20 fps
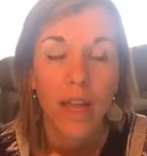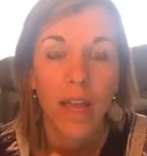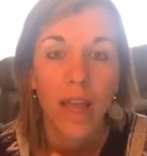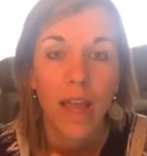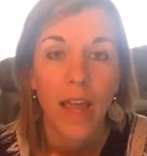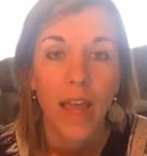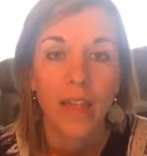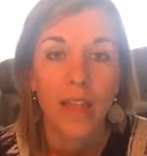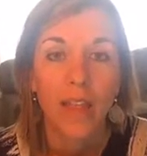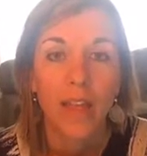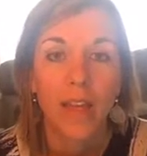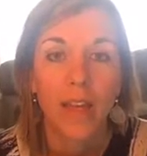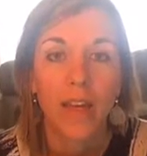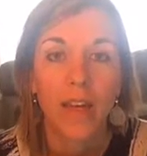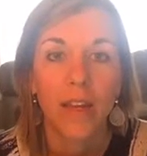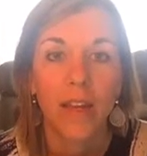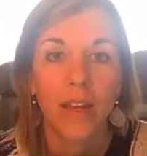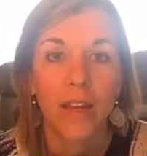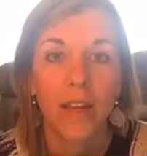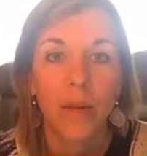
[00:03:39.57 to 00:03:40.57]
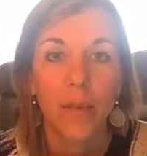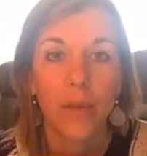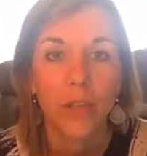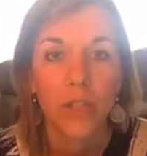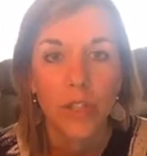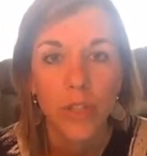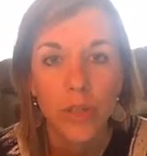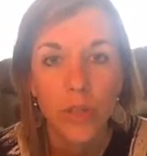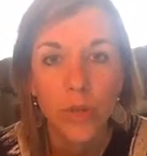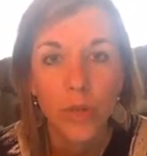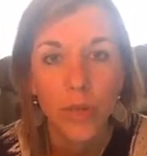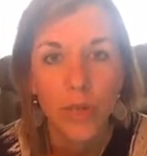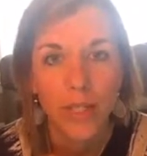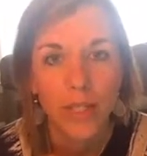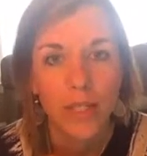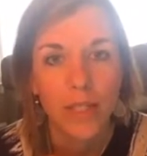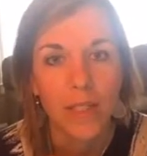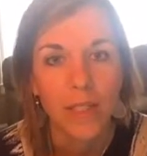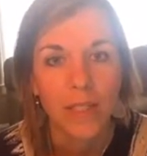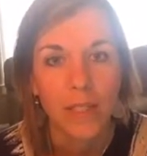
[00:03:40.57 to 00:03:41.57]
and then number two, what
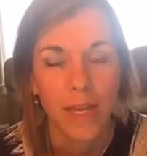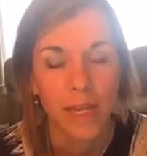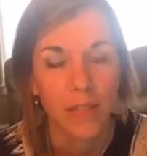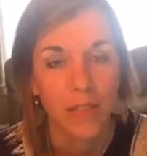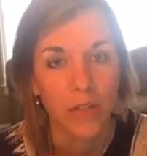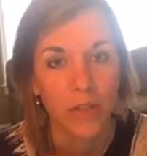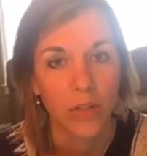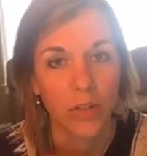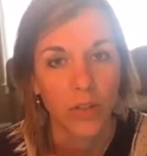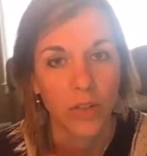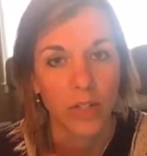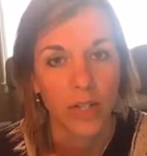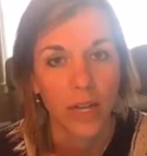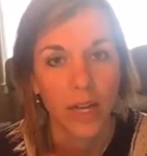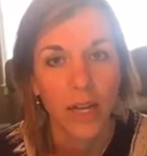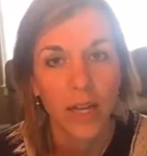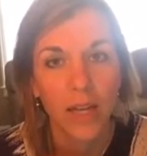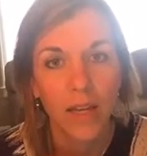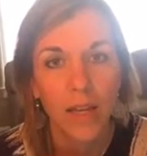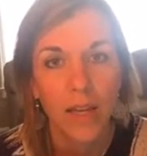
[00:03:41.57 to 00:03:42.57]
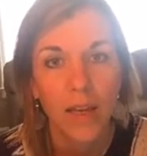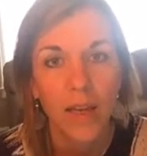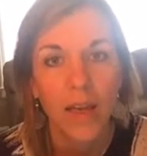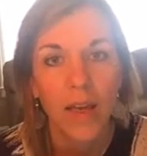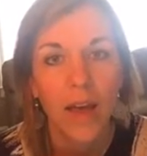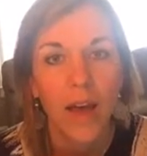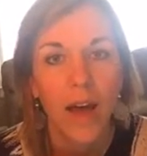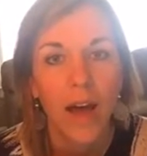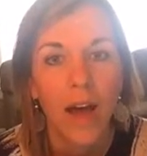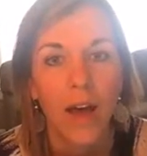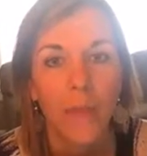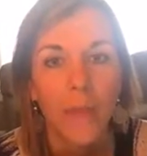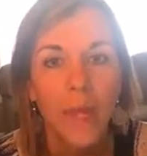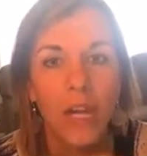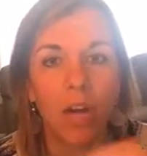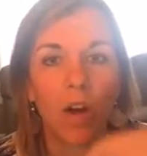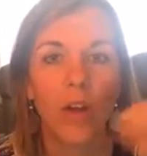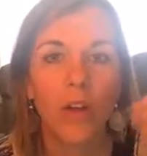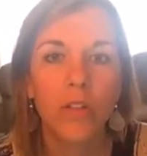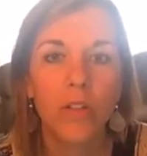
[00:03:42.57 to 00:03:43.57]
success looks like. And
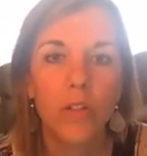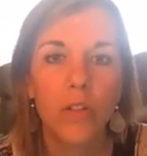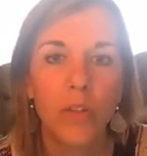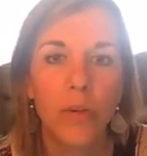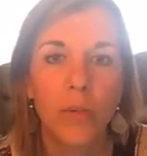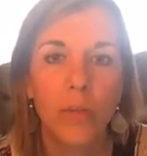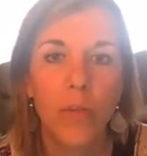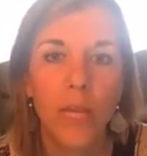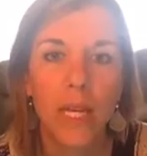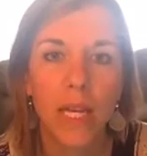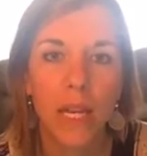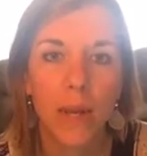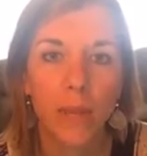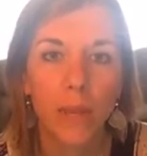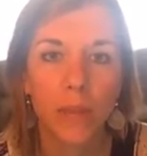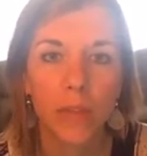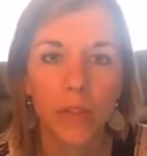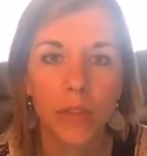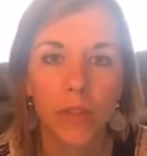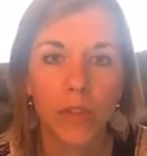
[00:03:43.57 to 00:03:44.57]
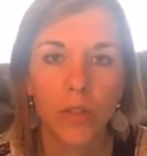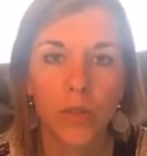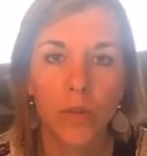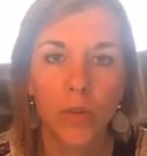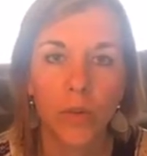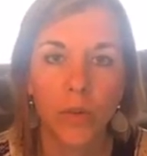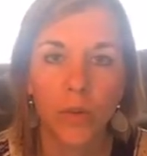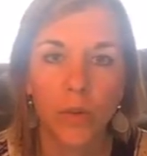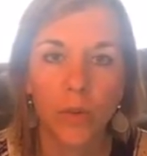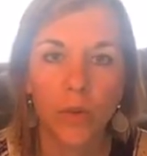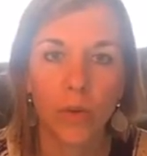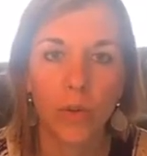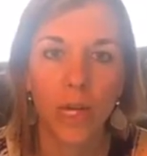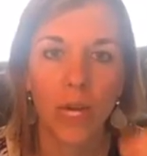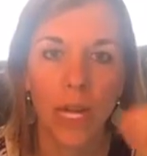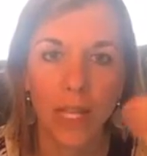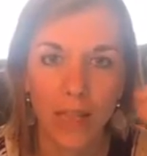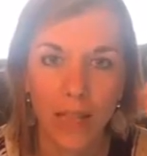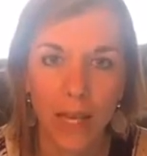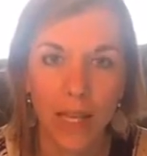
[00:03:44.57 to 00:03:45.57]
also being able to
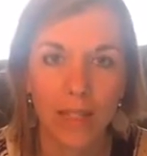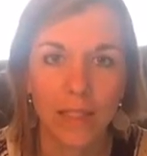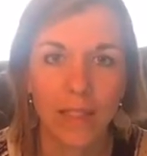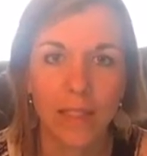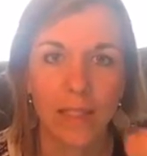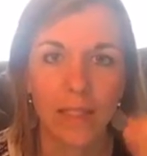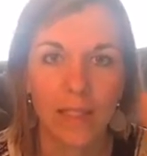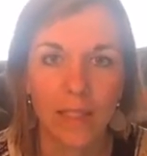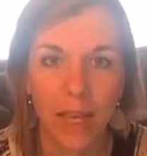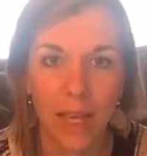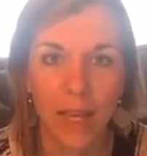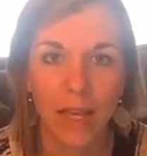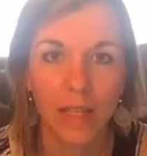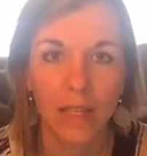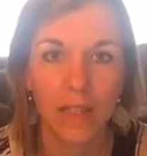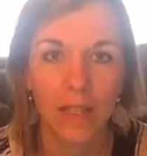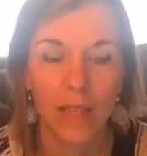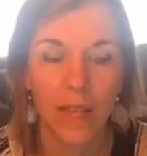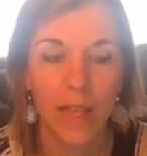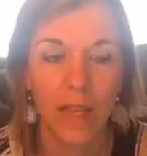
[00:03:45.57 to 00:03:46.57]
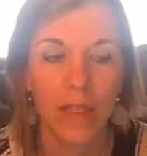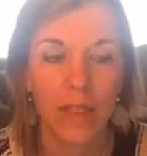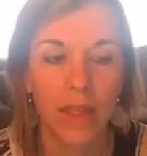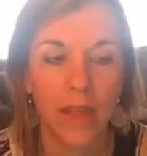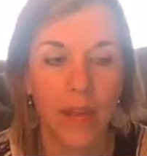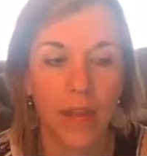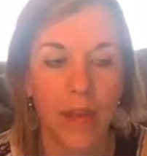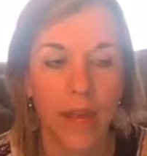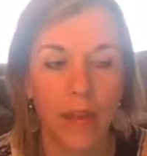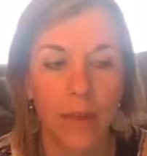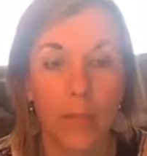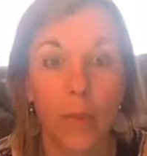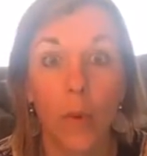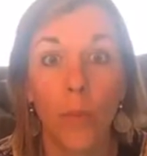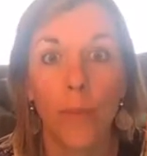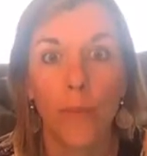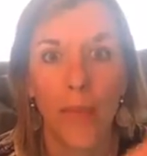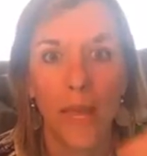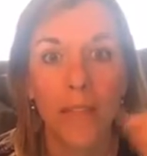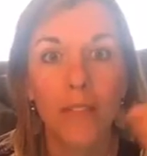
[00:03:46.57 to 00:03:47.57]
create that success and that
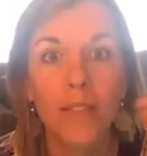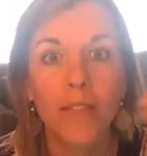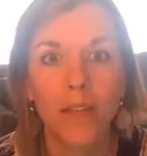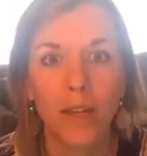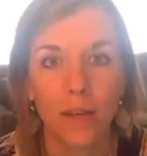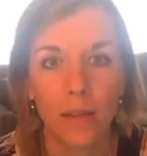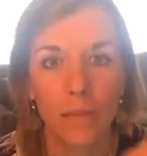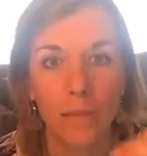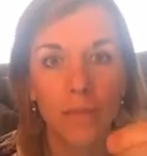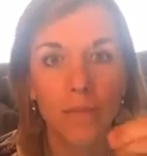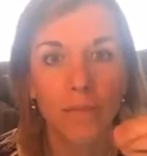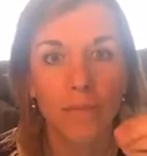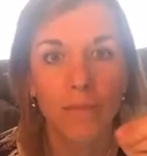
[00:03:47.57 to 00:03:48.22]
momentum